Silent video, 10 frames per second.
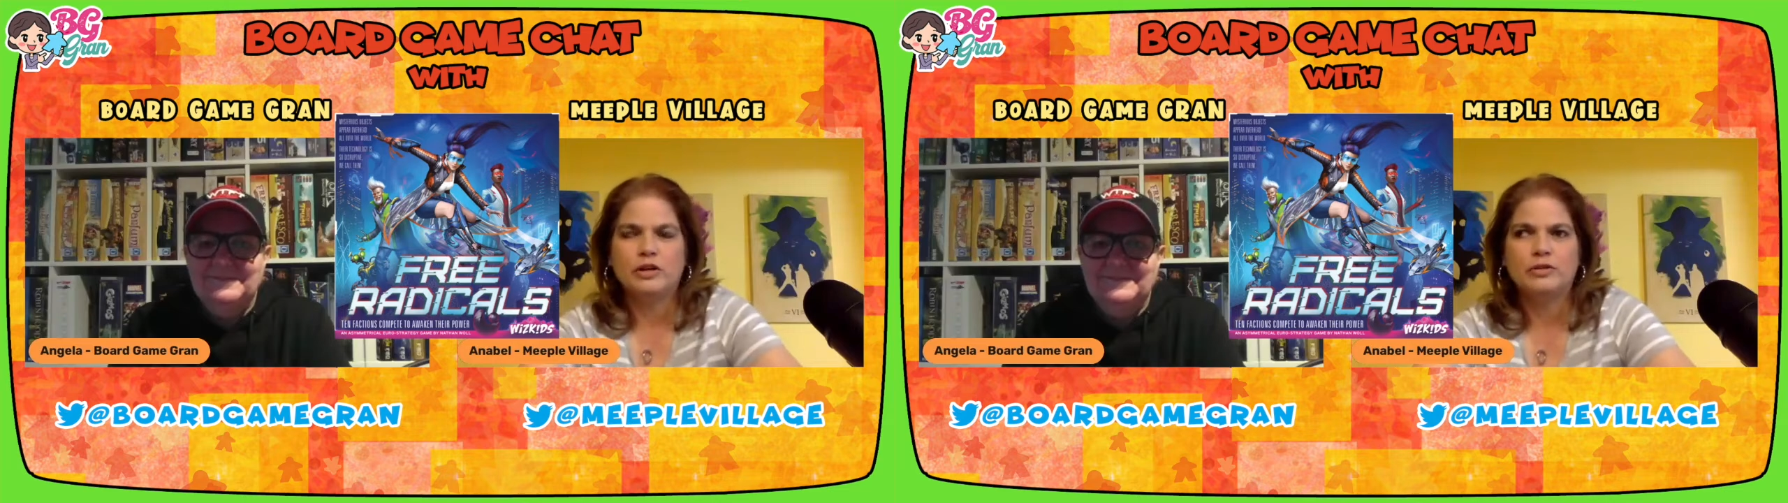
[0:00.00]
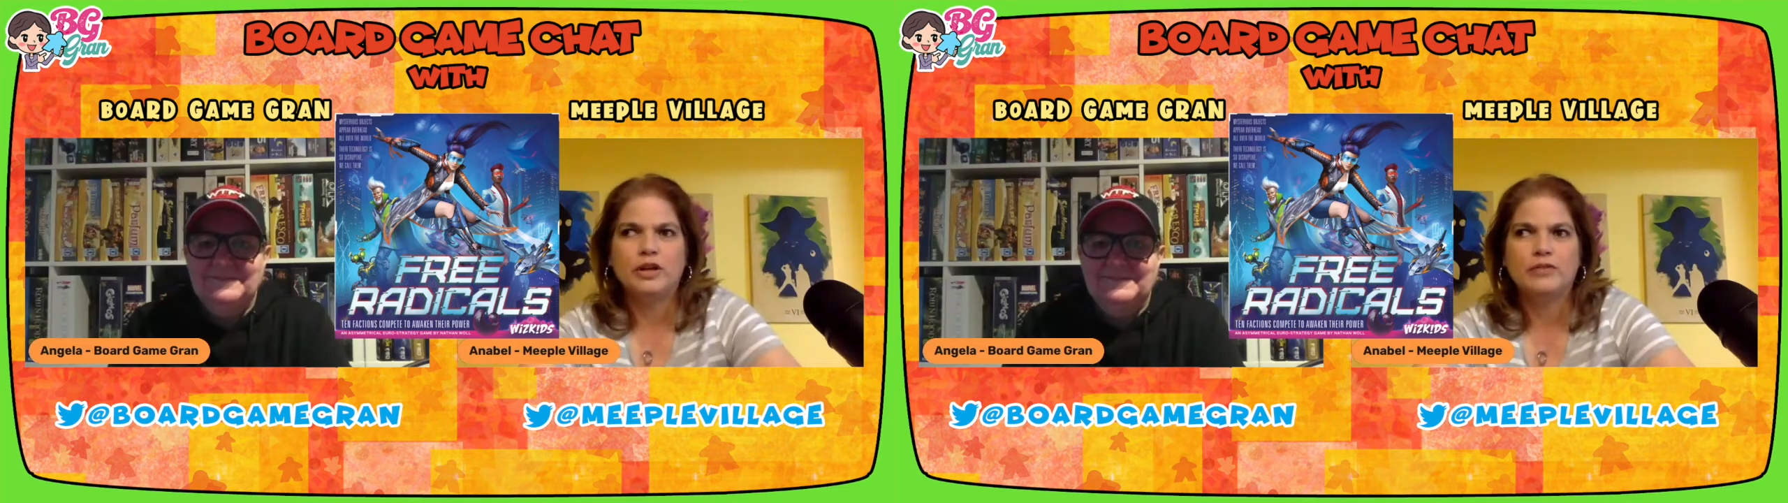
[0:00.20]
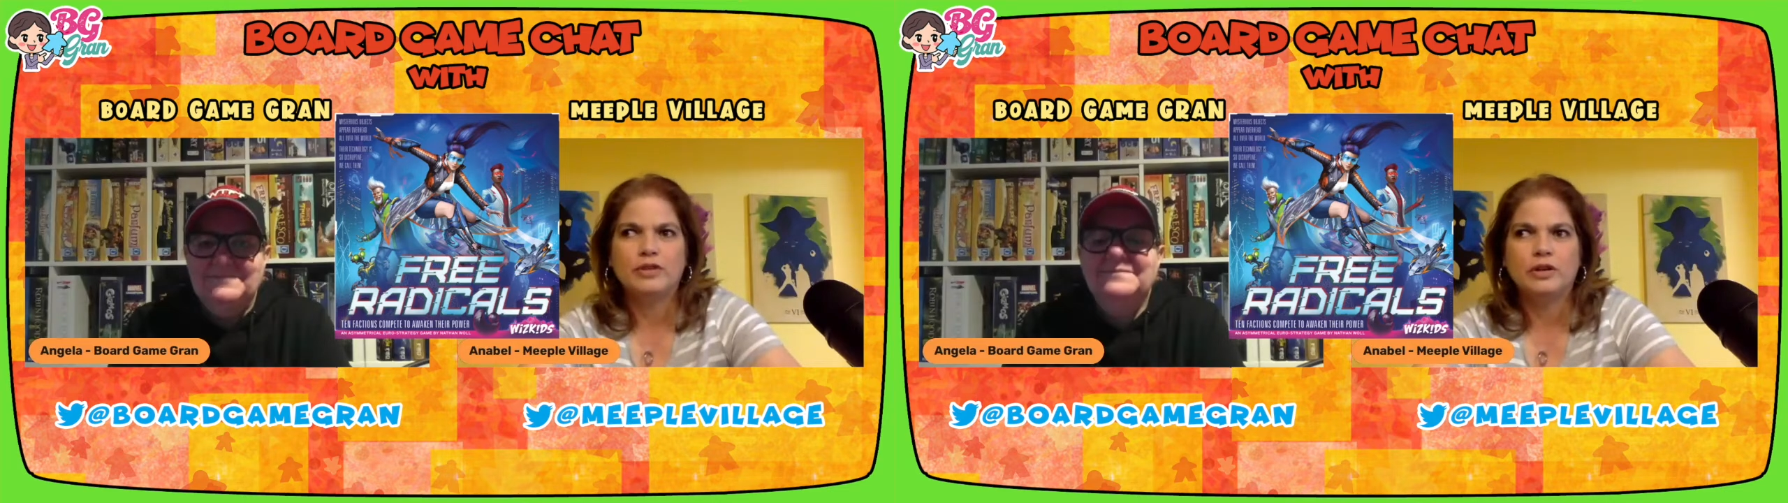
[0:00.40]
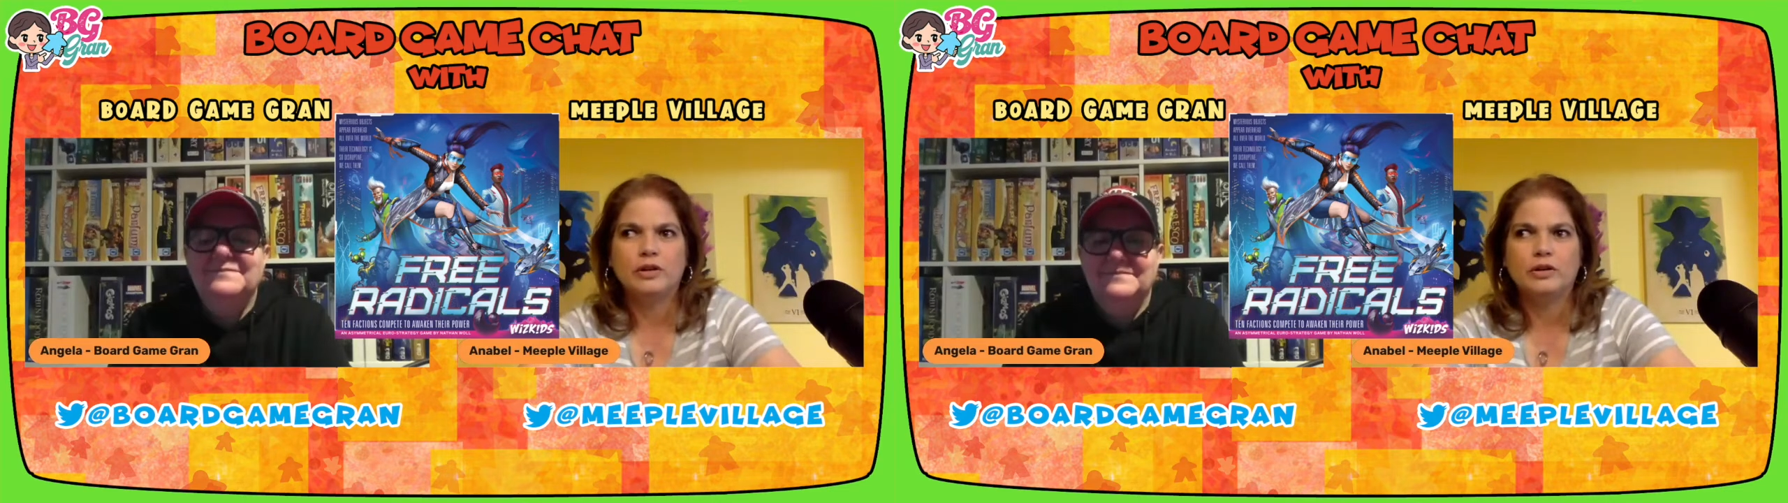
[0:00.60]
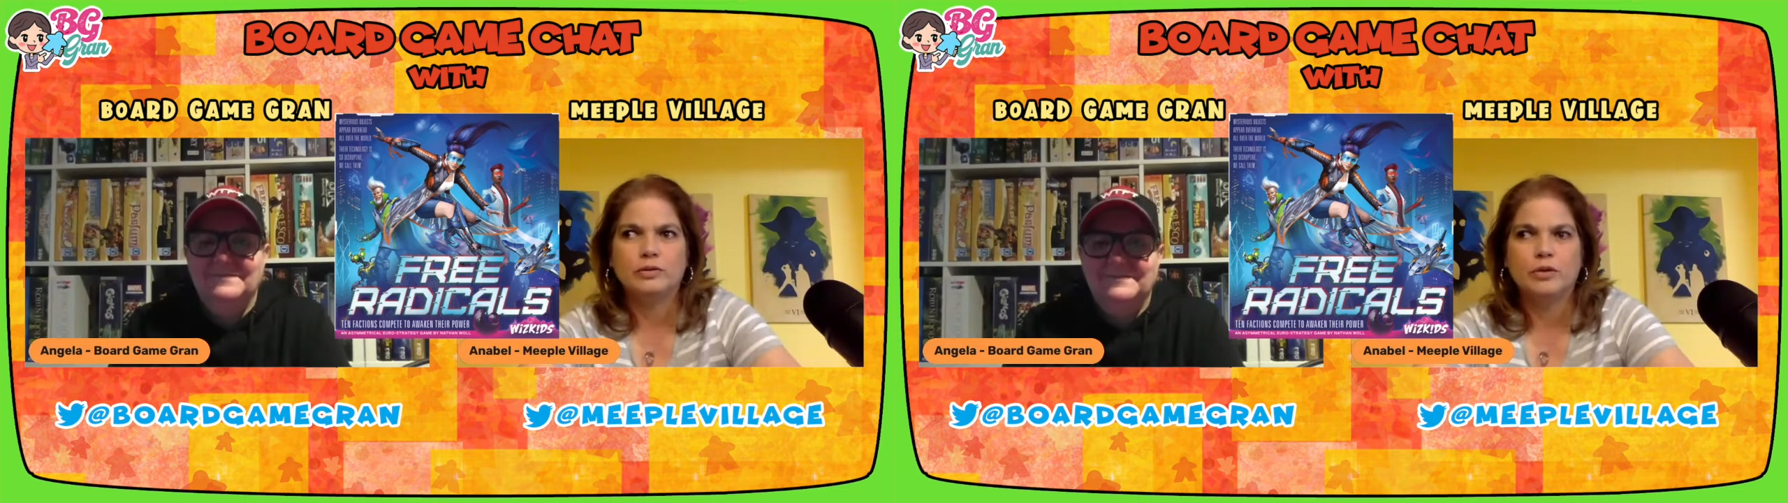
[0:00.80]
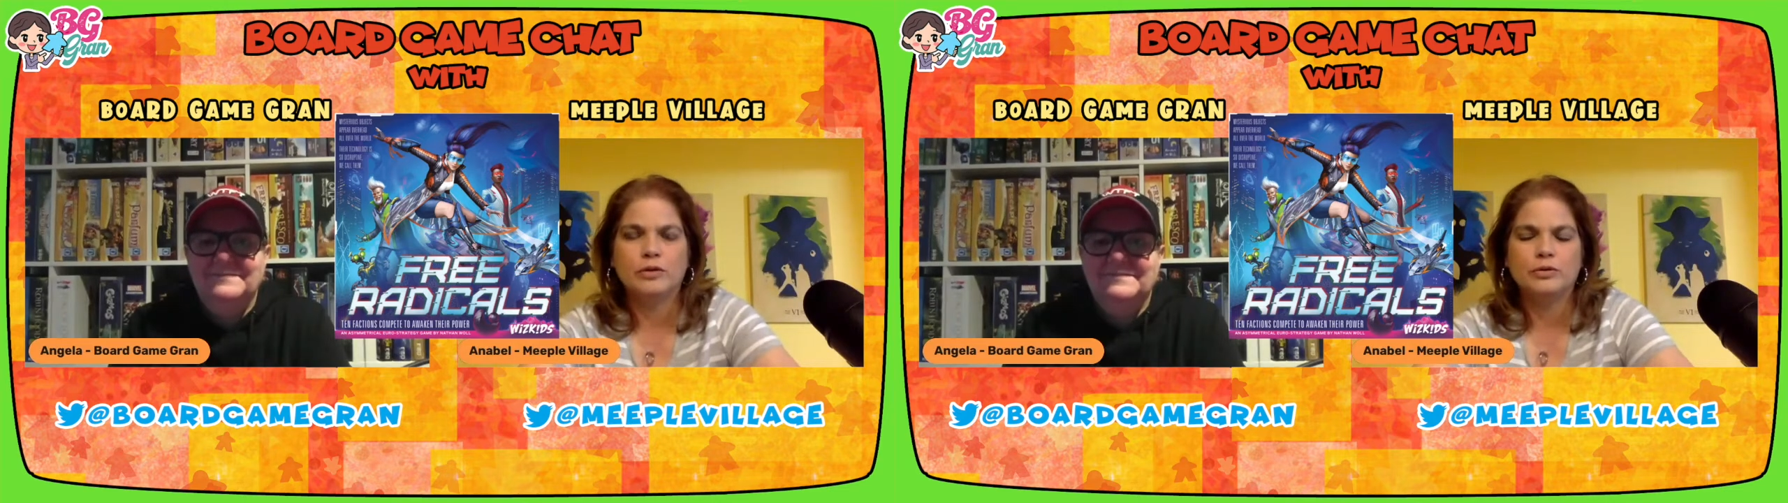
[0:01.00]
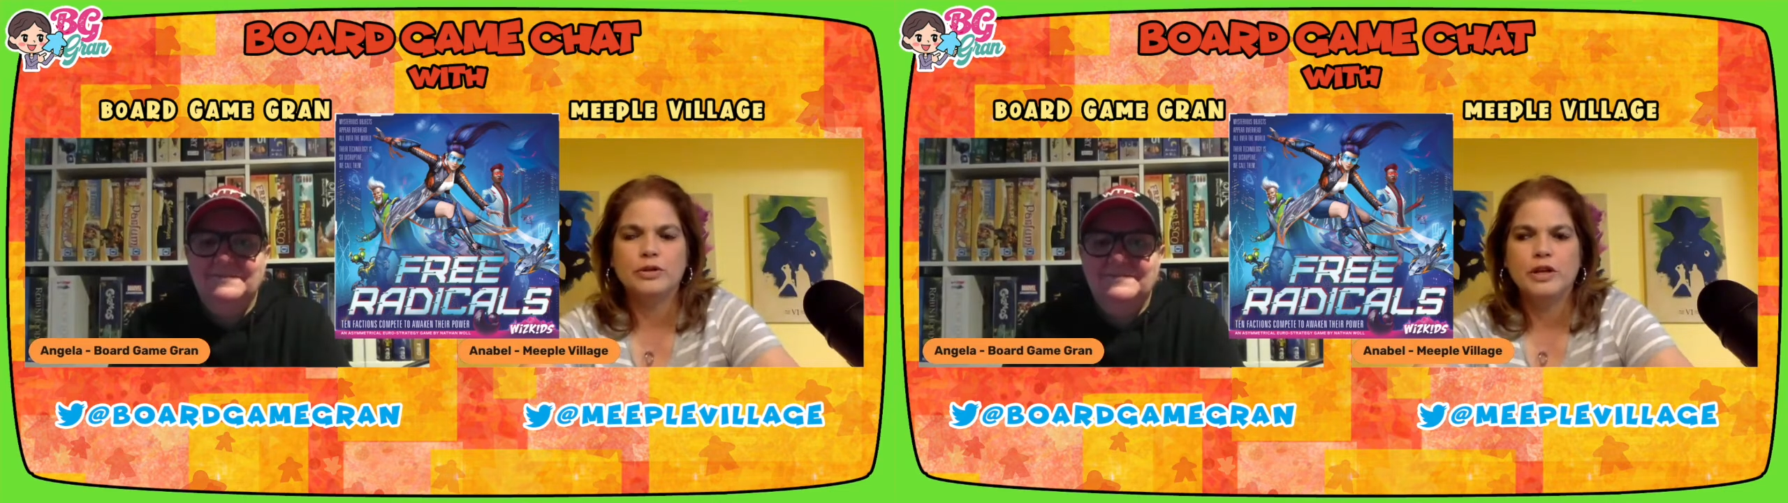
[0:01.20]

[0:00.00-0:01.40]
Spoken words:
I don't think I've done a run through